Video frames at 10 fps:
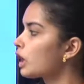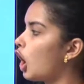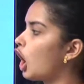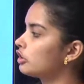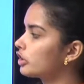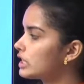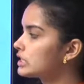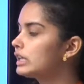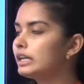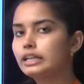
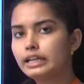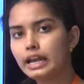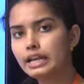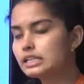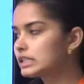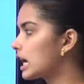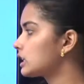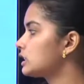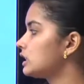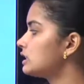Alteration in DNA
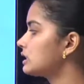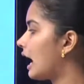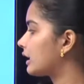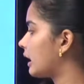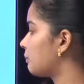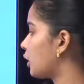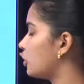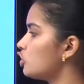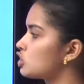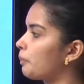structures that can
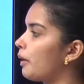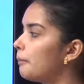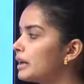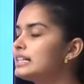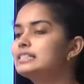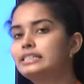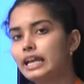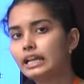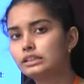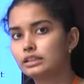produce permanent
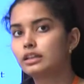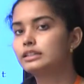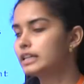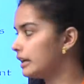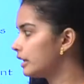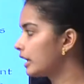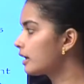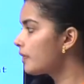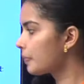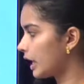change in the
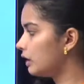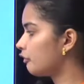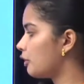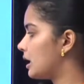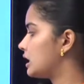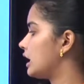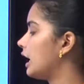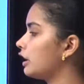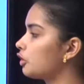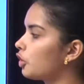genetic information
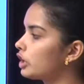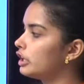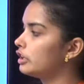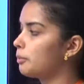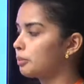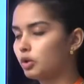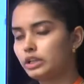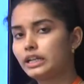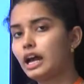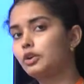encoded in the
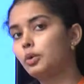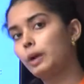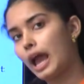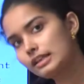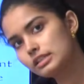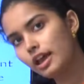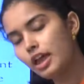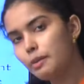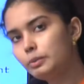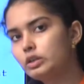protein are known as
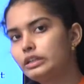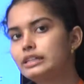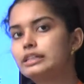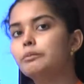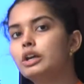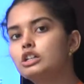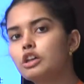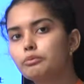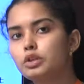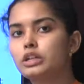mutation. Because
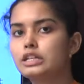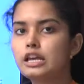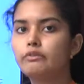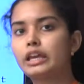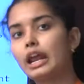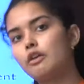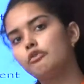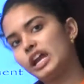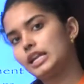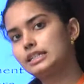of mutation, we can have
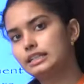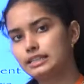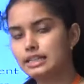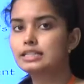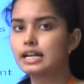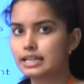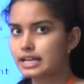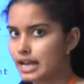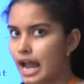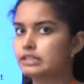various diseases such
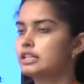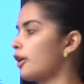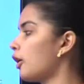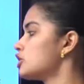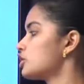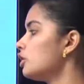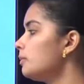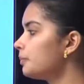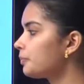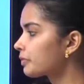as cancer also.